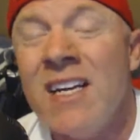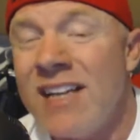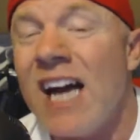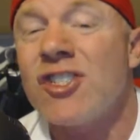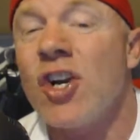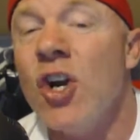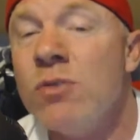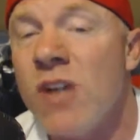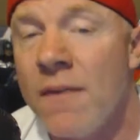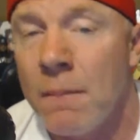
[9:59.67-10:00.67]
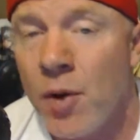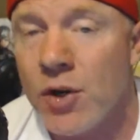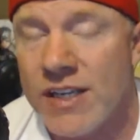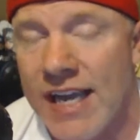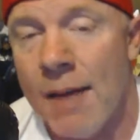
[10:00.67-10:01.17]
Not sure who's on the
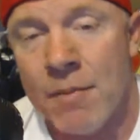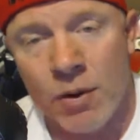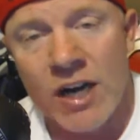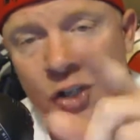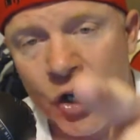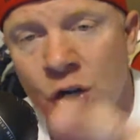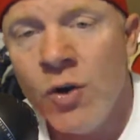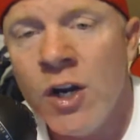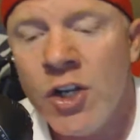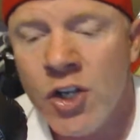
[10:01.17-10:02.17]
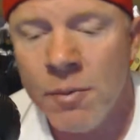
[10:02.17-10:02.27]
book yet. But when I do,